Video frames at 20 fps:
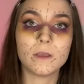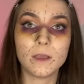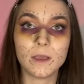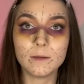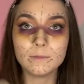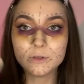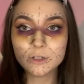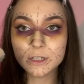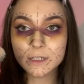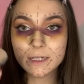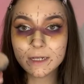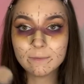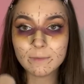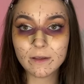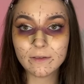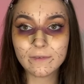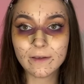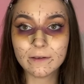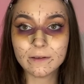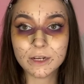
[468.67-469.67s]
I'm just gonna take my
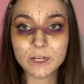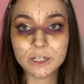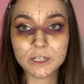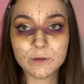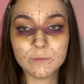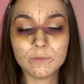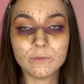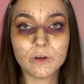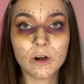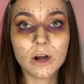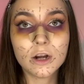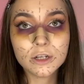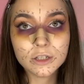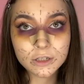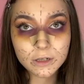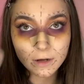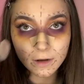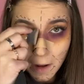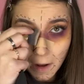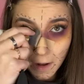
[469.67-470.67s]
foundation brush
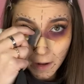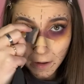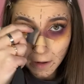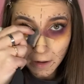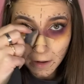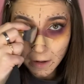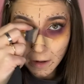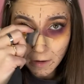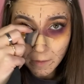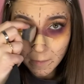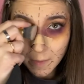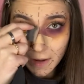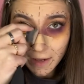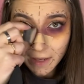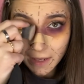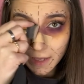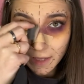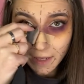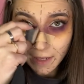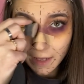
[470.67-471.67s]
and I'm gonna go by
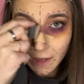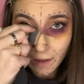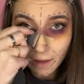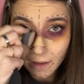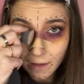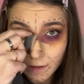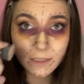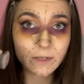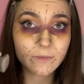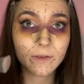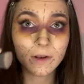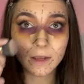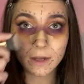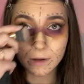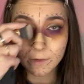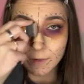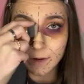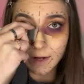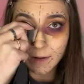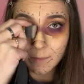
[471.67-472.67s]
here. I feel like I
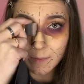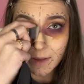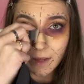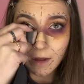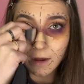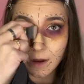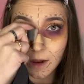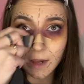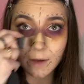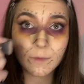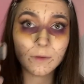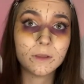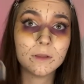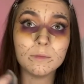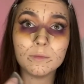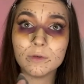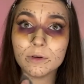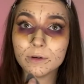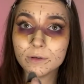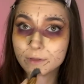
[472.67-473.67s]
went a bit high with the
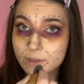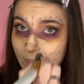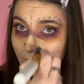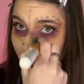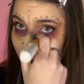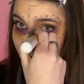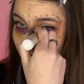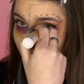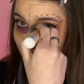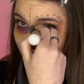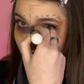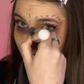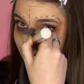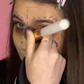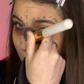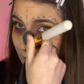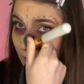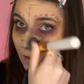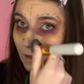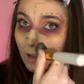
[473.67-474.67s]
bruising on the
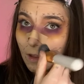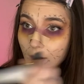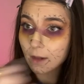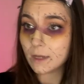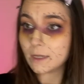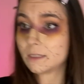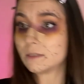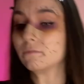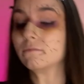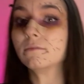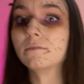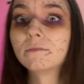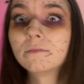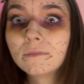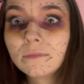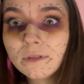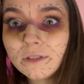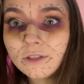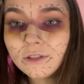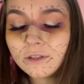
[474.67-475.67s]

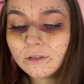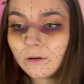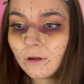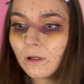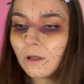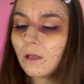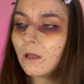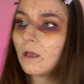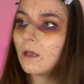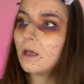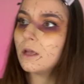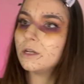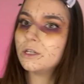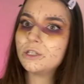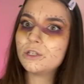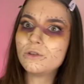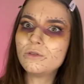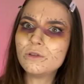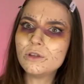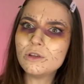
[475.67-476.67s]
eyes.
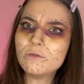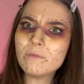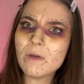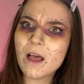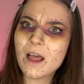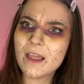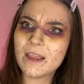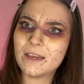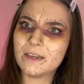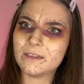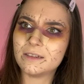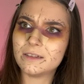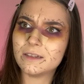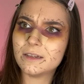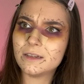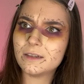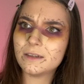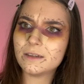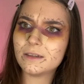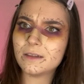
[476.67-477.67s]
Do you mind?
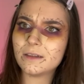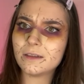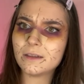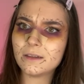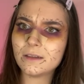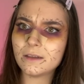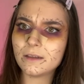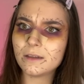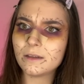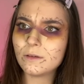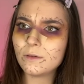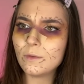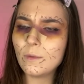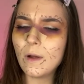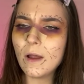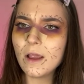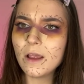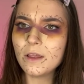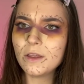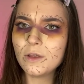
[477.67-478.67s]
Why
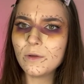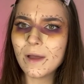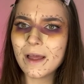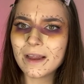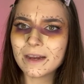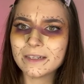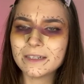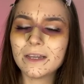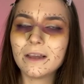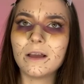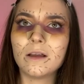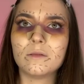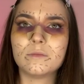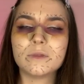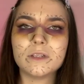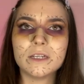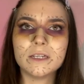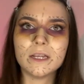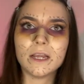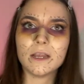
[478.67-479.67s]
are you acting up
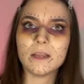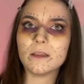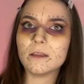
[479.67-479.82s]
today?